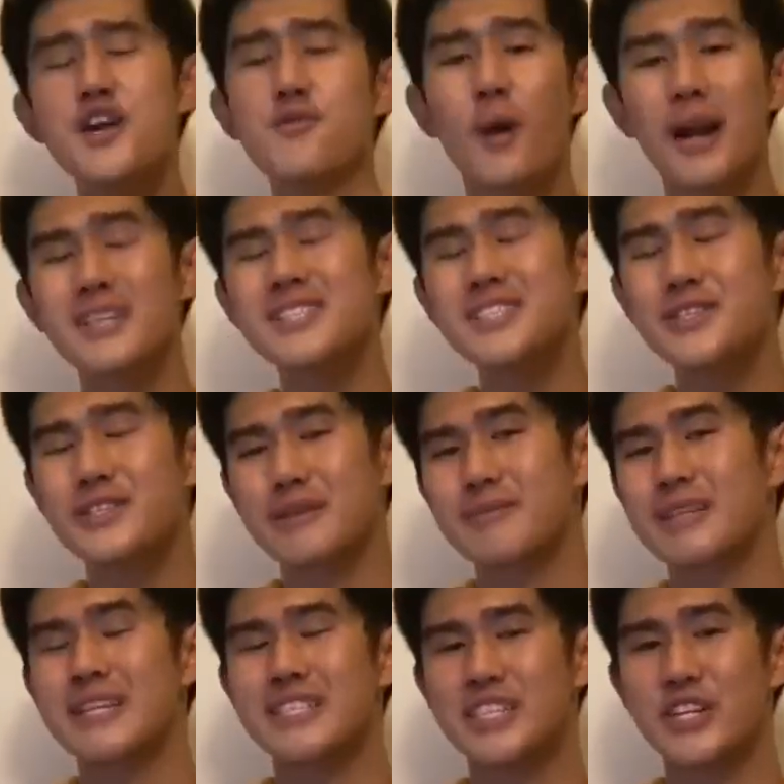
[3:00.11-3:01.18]
wanted to do
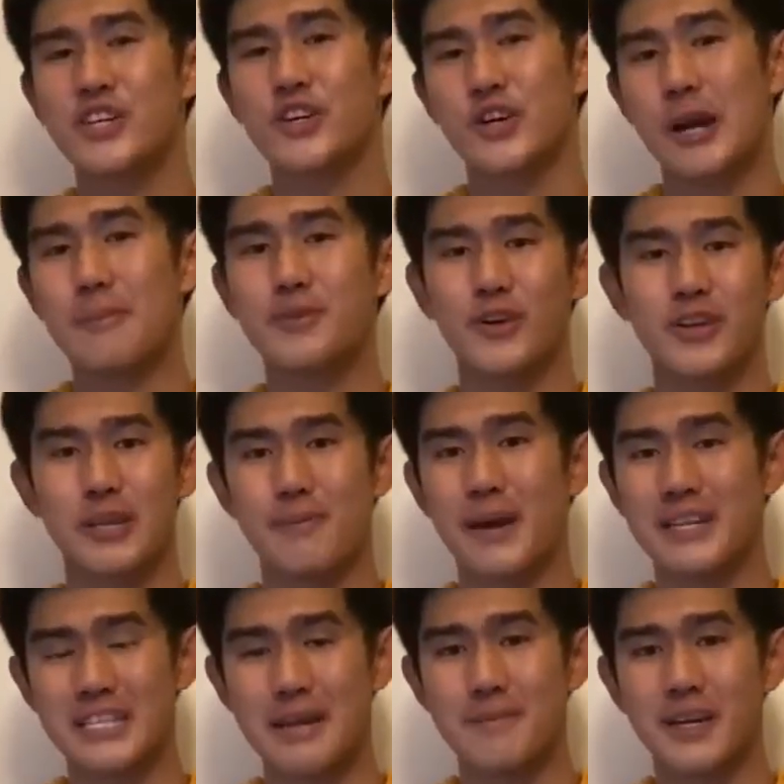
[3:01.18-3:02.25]
something to cheer her up during the
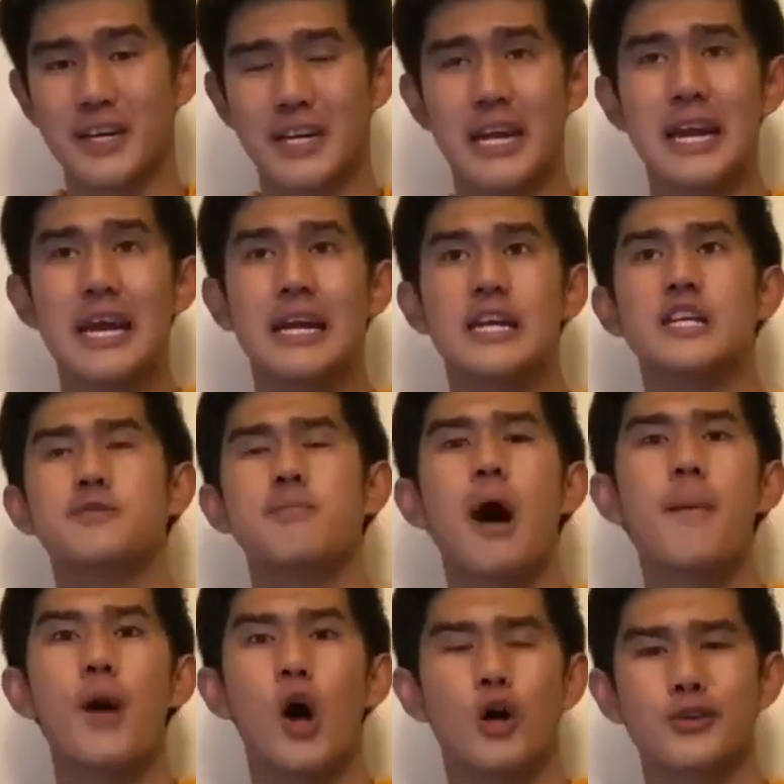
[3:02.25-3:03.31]
pandemic, and his
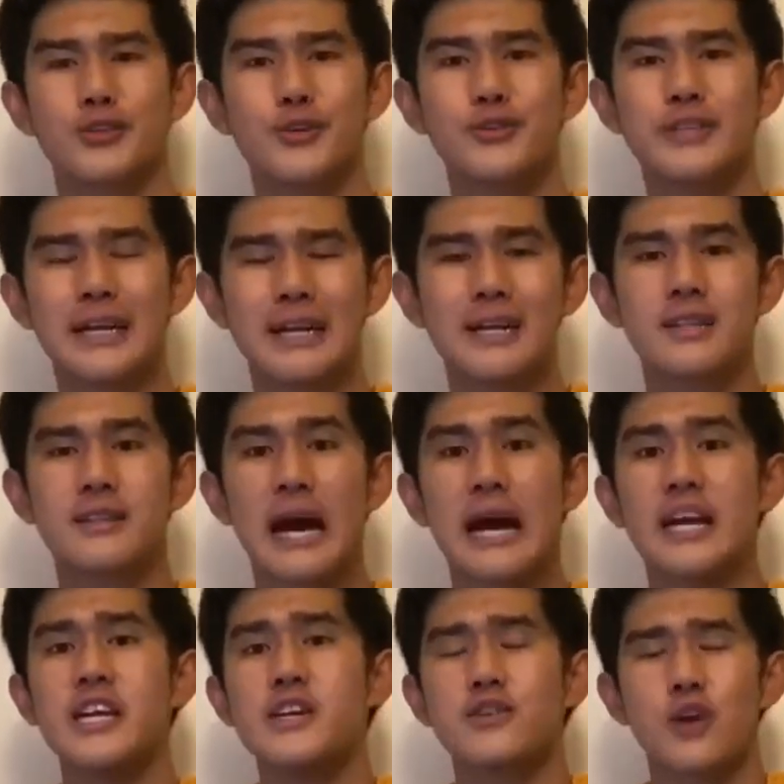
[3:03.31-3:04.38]
mom also stated that
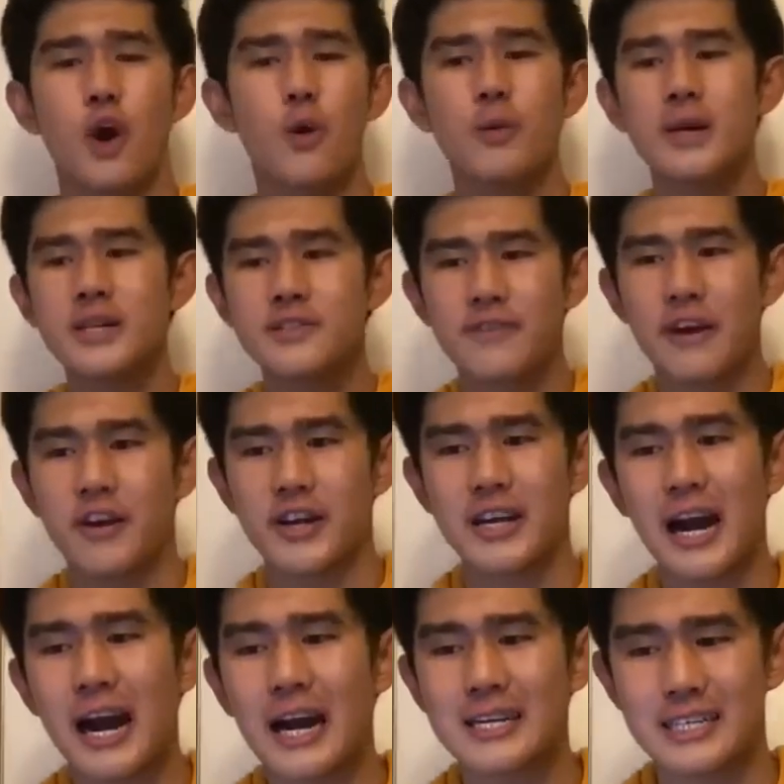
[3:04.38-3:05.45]
he is always very
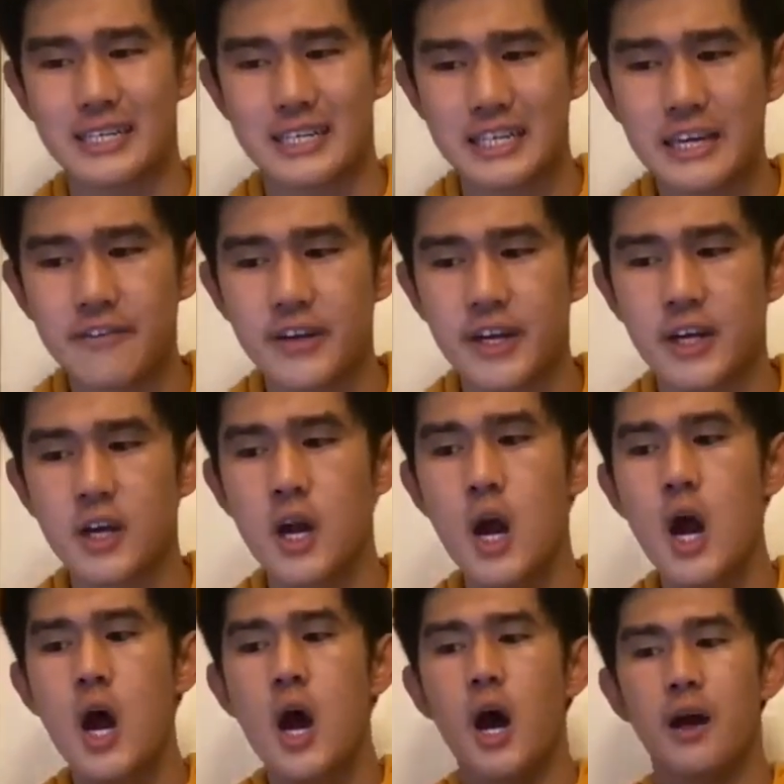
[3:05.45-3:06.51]
kind and giving
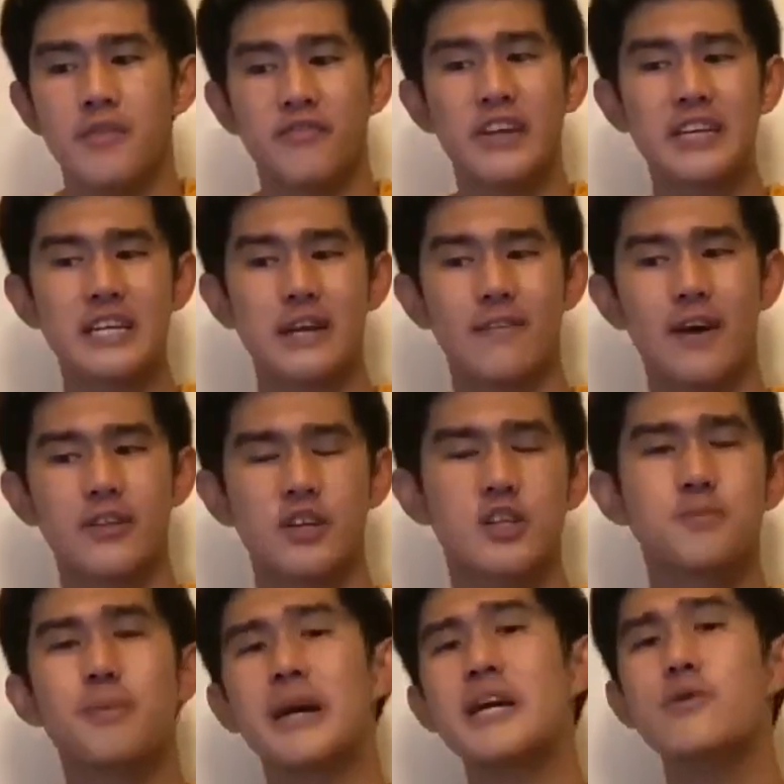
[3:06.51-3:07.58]
and thinking of others,
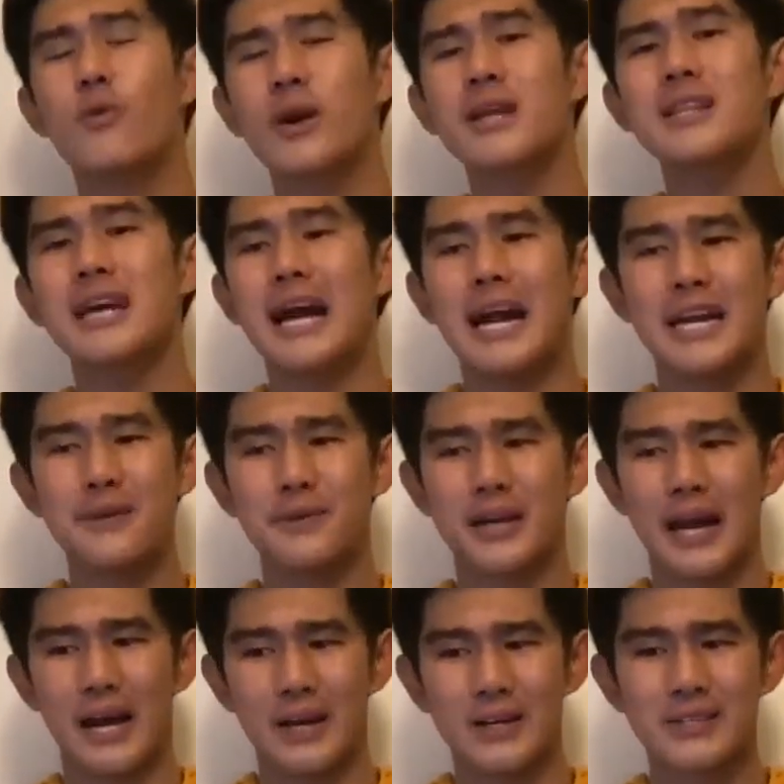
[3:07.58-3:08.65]
but he wouldn't let anyone
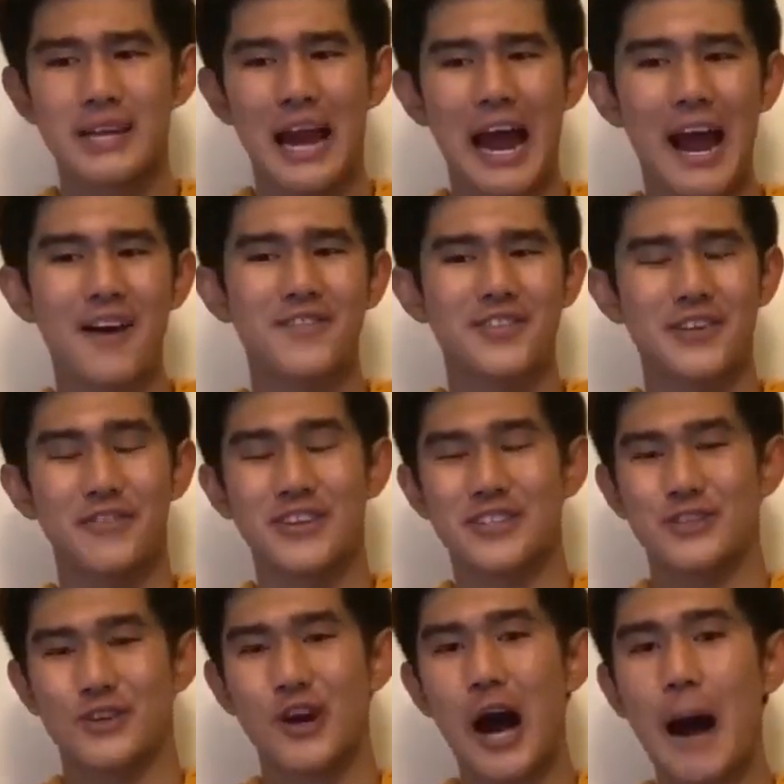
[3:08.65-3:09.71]
else have the
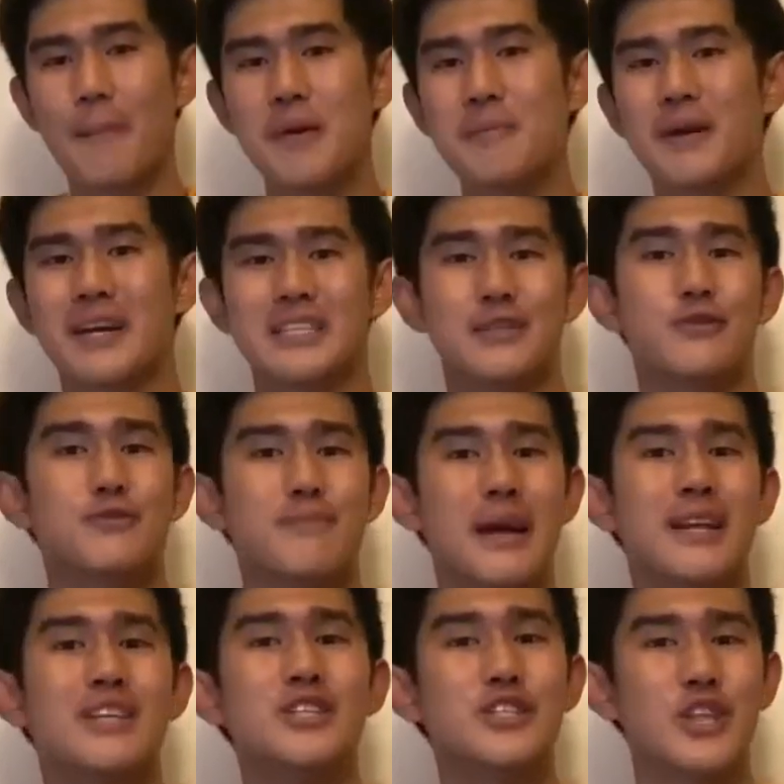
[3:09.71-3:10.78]
original copy because it was
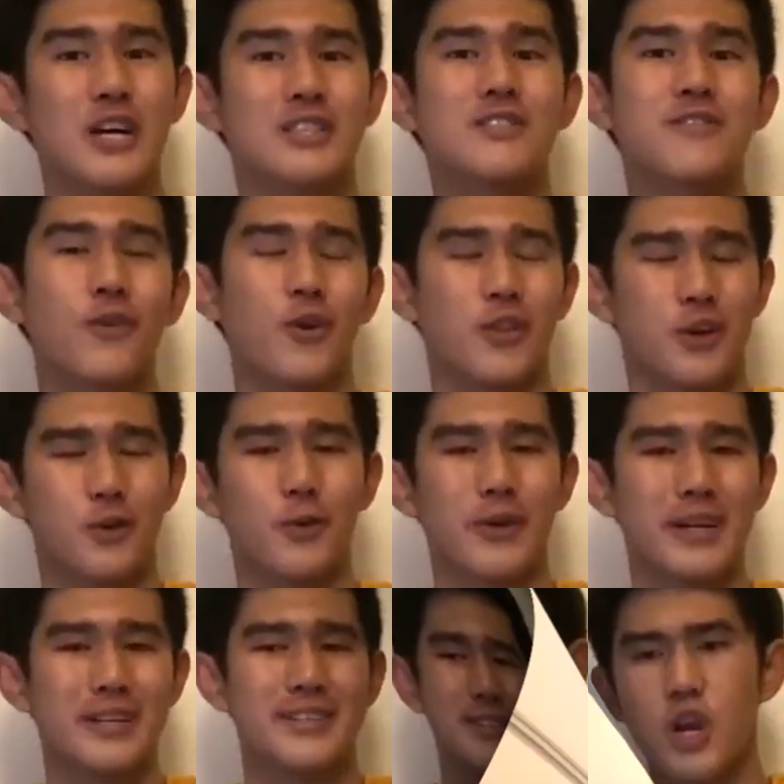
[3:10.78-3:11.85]
meant just for the
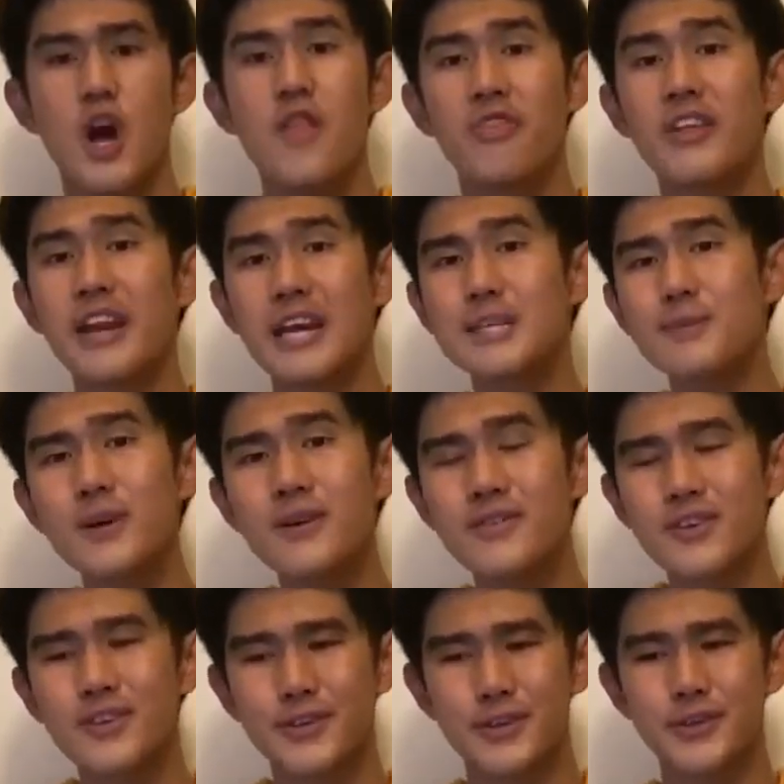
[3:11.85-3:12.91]
Queen. The next part of
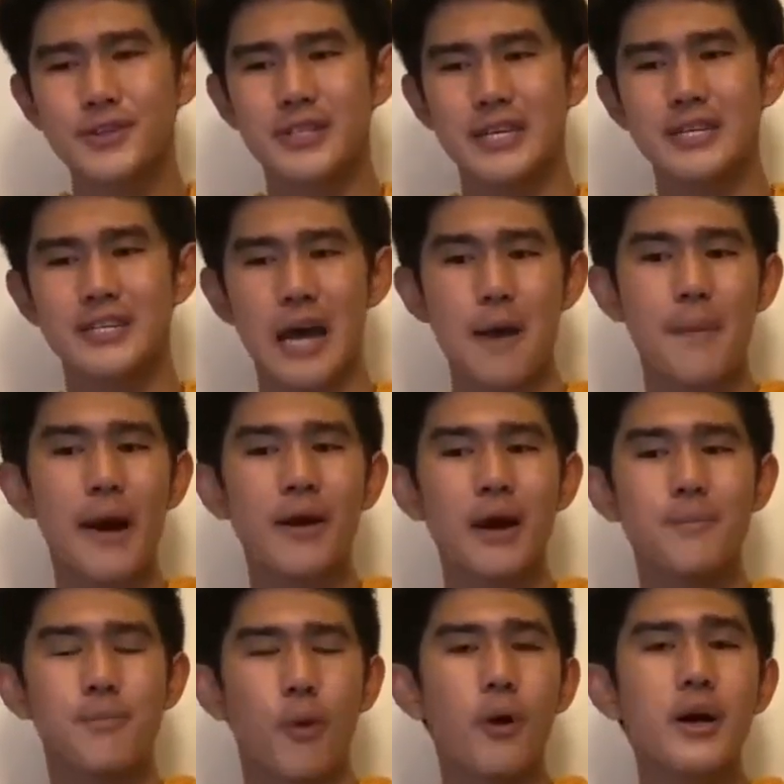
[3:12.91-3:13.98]
good news is about
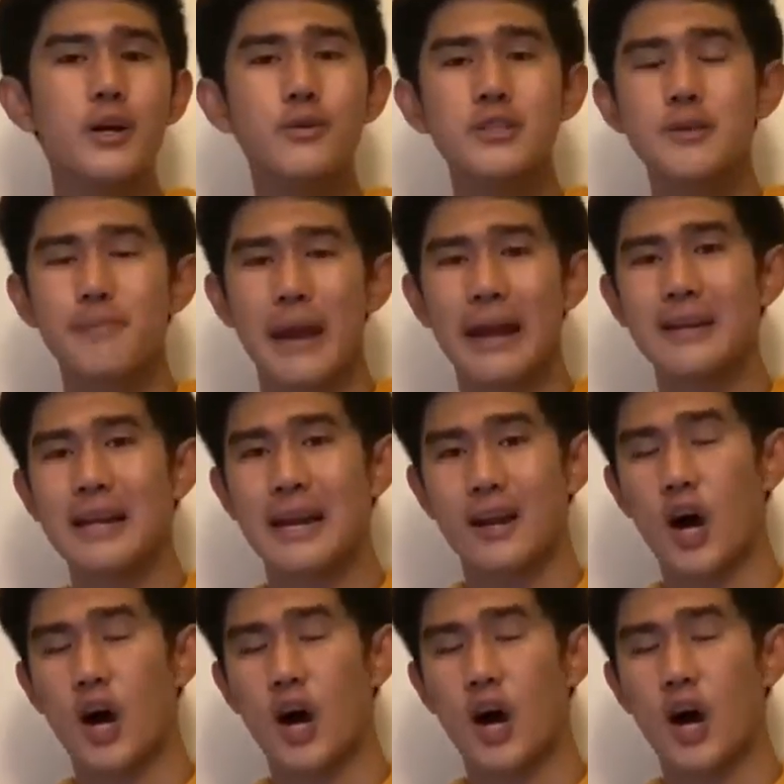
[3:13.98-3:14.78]
a boy who was abandoned at a